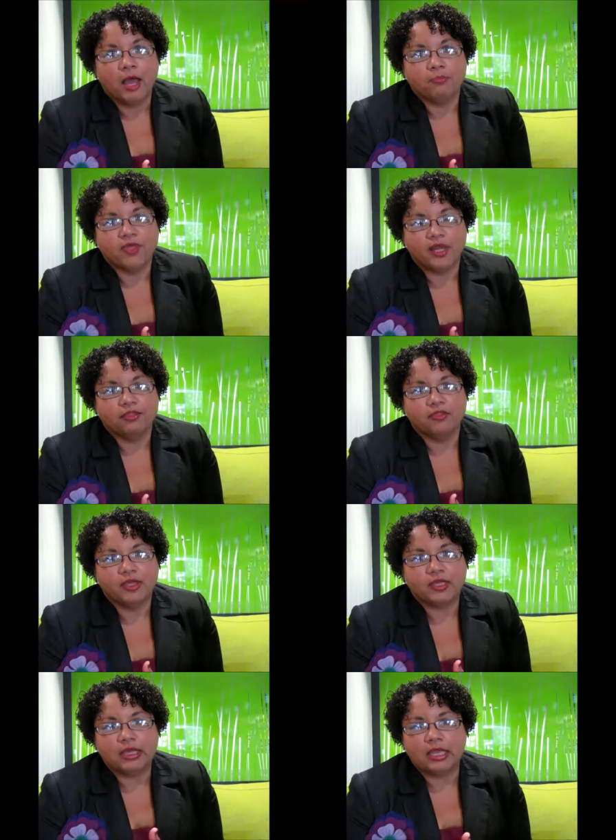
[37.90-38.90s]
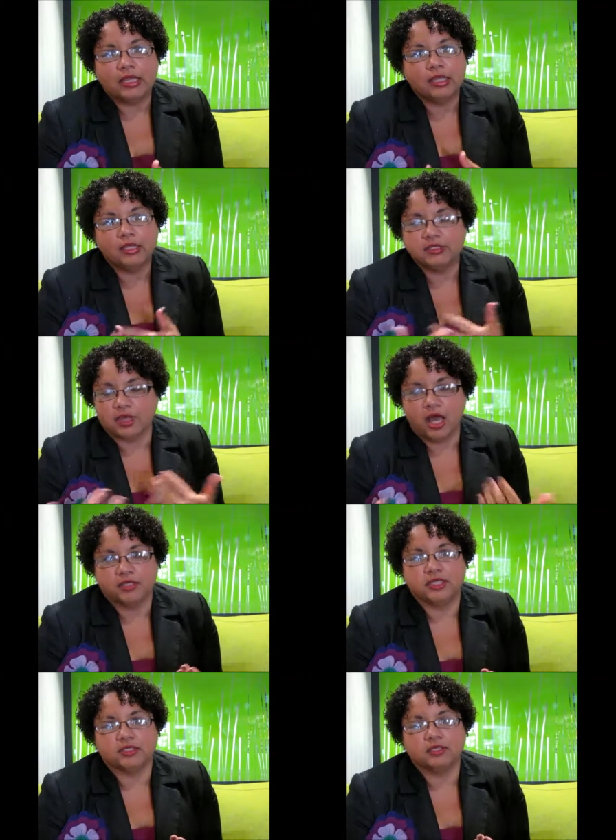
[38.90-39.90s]
that I think any
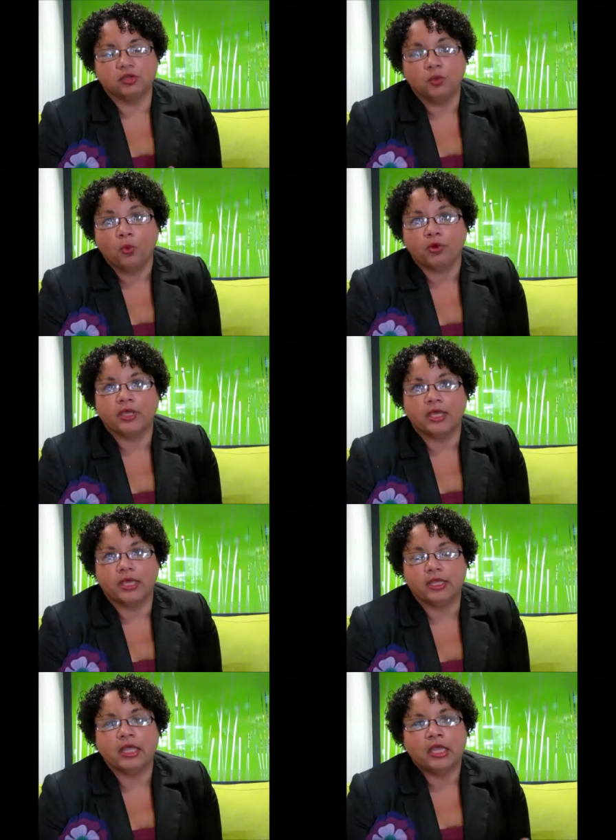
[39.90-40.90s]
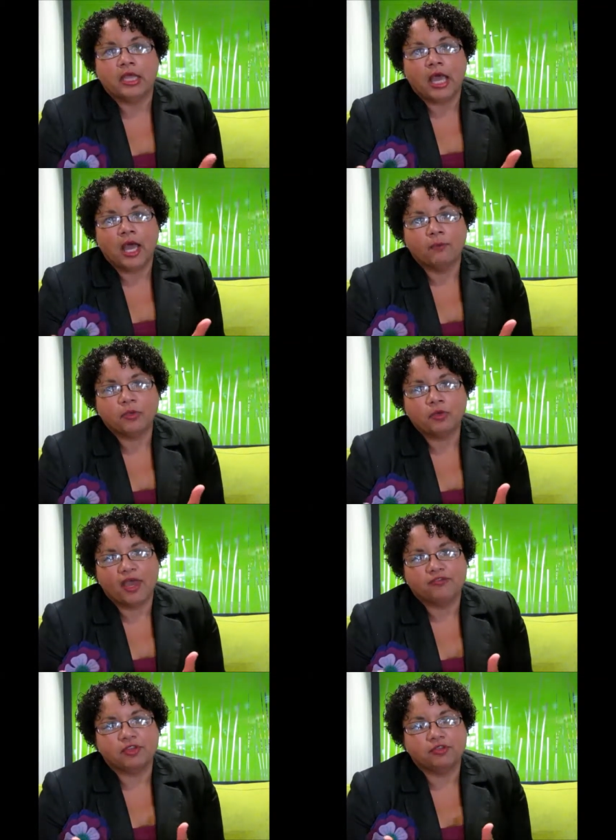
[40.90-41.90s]
context that you work in, you
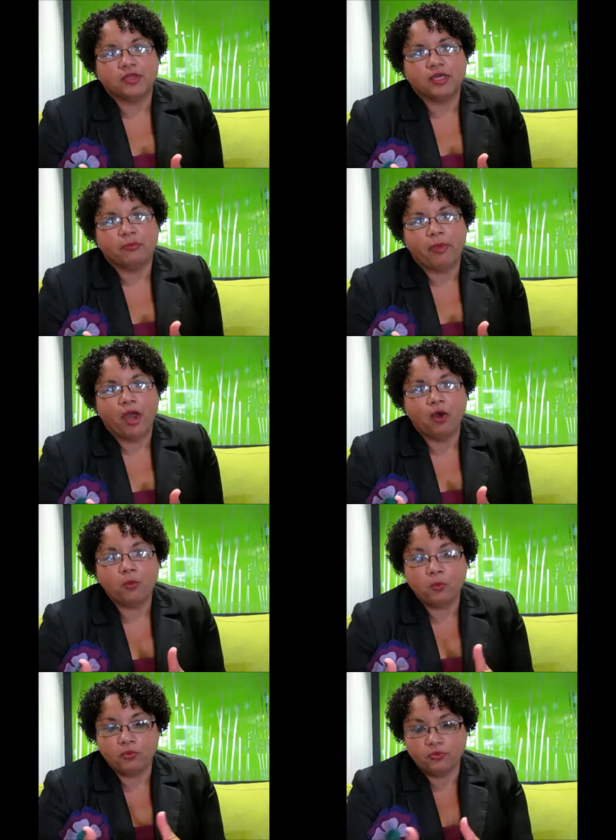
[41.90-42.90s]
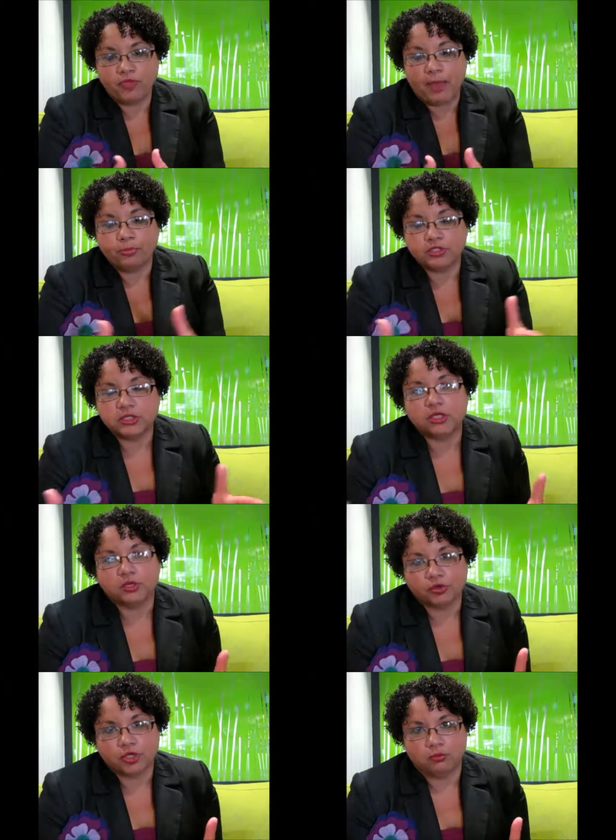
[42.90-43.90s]
have to think about that
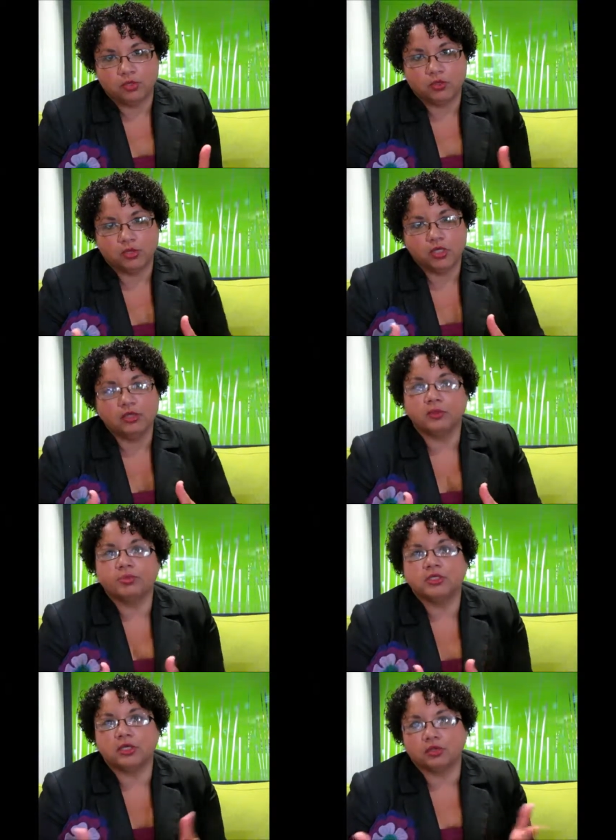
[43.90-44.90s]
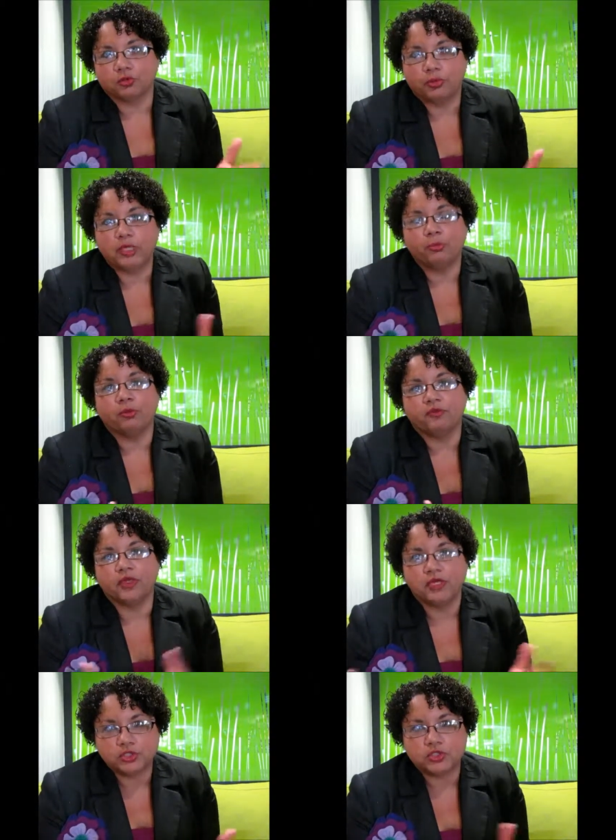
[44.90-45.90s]
particular community, the particular people,
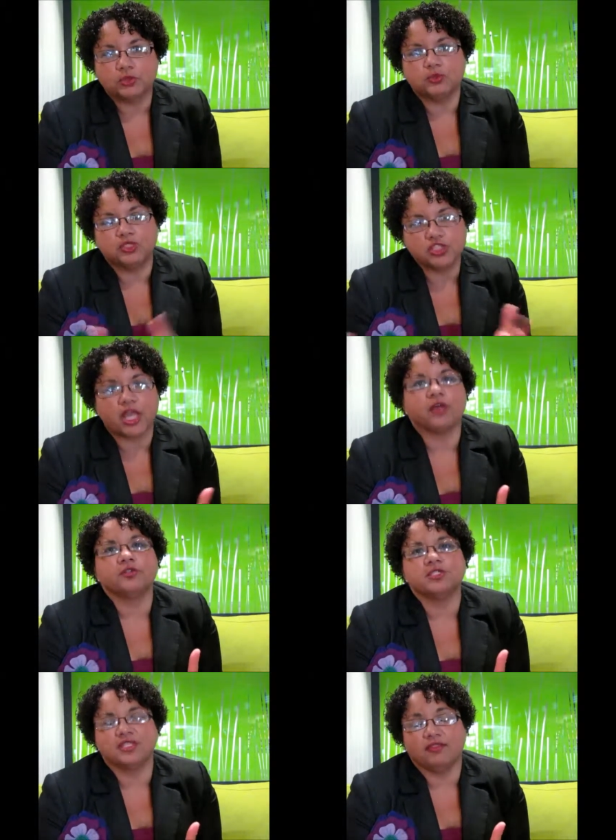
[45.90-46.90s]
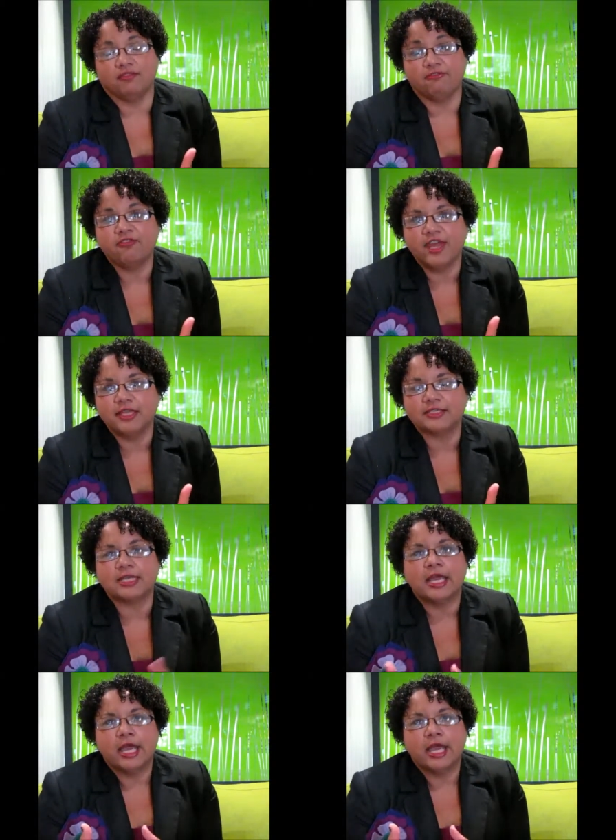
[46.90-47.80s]
the issues, the challenges that they faced,